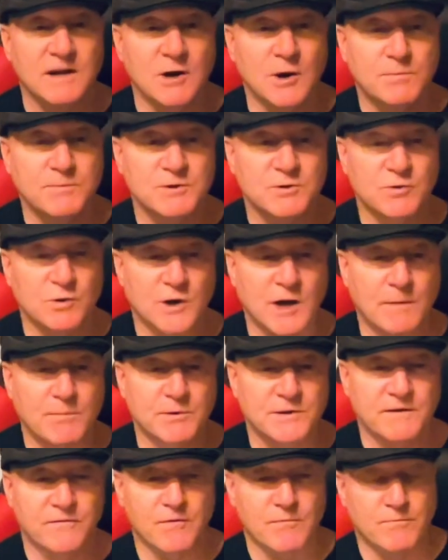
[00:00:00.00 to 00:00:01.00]
I hope to do a
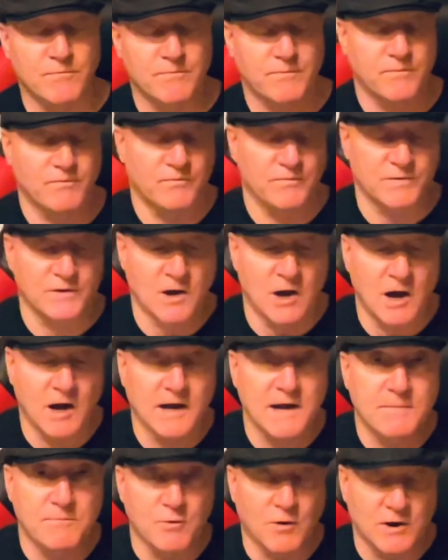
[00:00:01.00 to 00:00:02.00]
couple different
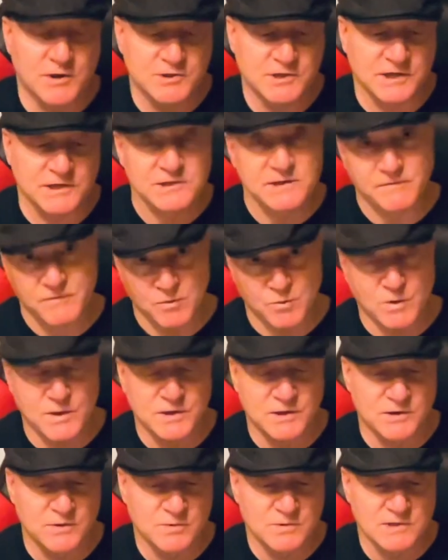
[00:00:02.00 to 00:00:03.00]
hockey projects. If you read
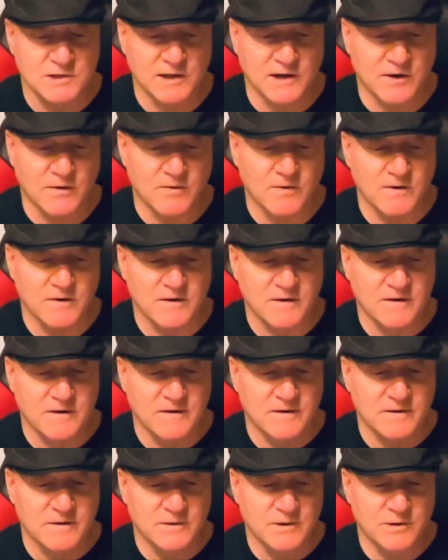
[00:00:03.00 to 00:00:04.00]
the newsletter,
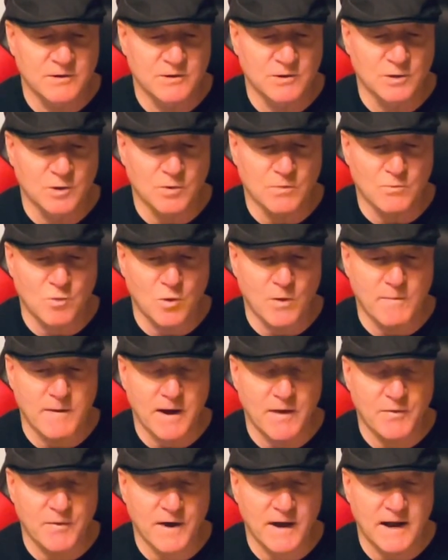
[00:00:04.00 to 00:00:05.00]
you can learn more
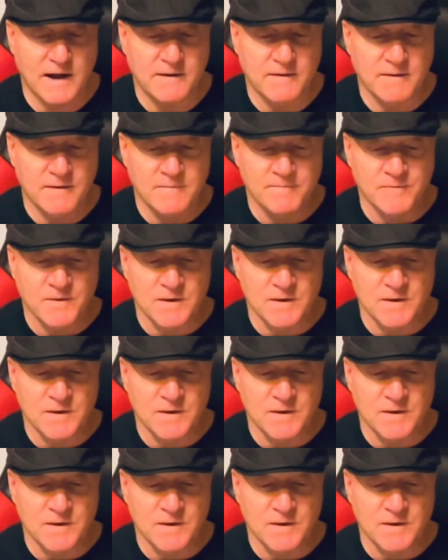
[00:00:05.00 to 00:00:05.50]
about that.